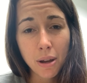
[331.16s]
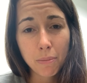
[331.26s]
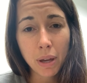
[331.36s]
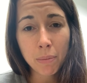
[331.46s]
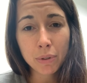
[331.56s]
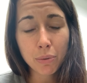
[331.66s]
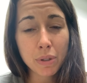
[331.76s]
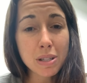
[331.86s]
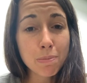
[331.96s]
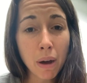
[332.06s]
be able to
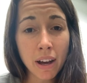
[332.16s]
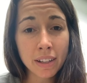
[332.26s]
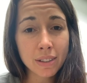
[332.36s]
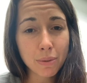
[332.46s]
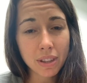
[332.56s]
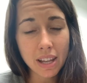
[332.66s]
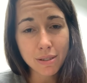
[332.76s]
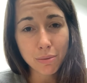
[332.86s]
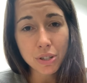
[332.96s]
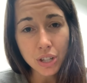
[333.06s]
respond with
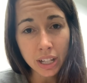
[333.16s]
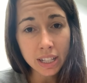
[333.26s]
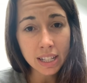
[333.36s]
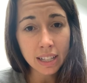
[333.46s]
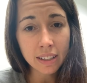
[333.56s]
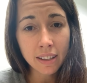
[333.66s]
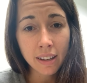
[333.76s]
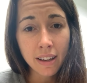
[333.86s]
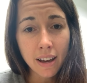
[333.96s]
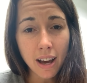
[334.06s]
less rigidity
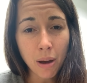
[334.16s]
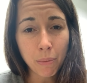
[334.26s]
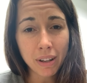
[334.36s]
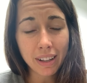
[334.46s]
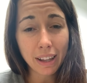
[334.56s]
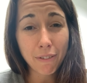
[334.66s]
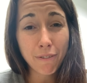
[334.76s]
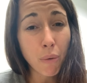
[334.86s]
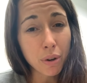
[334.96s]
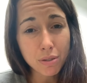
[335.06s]
and like
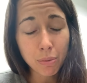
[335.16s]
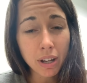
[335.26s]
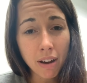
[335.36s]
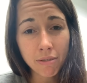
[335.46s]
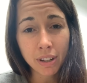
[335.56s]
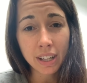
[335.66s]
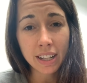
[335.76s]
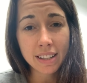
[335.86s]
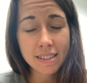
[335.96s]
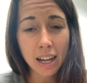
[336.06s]
force recovery.
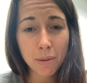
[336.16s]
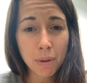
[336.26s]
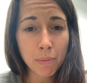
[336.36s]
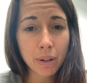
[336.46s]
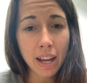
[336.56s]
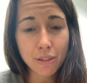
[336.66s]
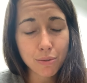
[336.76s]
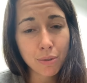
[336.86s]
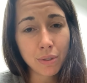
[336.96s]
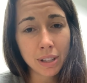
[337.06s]
It's got to be more
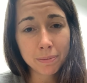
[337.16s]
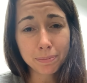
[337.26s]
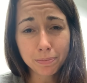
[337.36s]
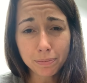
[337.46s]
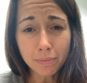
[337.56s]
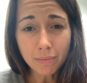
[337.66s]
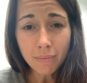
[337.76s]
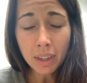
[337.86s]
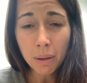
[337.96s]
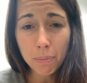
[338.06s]
natural and
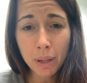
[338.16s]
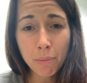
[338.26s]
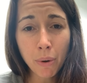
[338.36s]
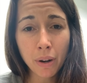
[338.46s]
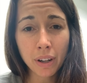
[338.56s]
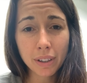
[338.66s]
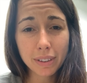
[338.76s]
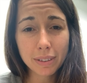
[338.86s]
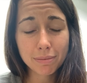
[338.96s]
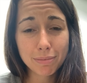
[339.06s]
be more
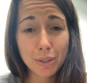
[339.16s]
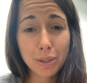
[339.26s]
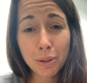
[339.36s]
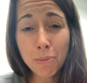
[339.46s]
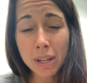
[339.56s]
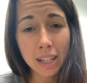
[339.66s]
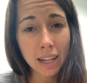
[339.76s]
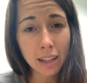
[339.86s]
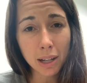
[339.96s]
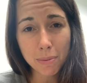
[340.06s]
human and
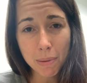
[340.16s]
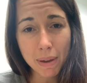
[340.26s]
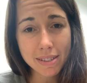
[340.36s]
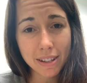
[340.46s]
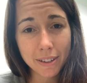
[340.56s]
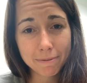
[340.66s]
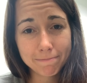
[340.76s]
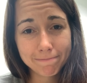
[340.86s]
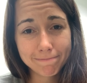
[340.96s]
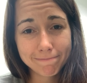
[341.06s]
a little bit messier.
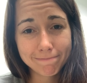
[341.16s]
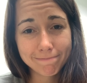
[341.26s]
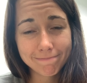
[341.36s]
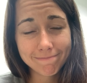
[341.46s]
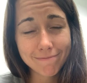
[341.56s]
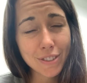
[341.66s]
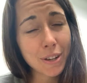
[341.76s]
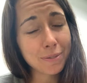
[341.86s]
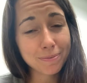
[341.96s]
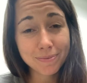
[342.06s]
So
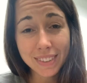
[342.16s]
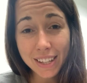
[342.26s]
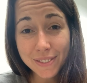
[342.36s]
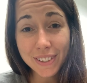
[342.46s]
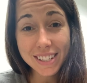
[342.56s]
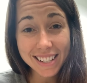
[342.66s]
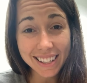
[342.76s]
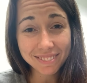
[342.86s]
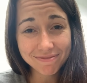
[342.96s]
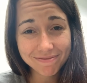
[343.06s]
that's for today.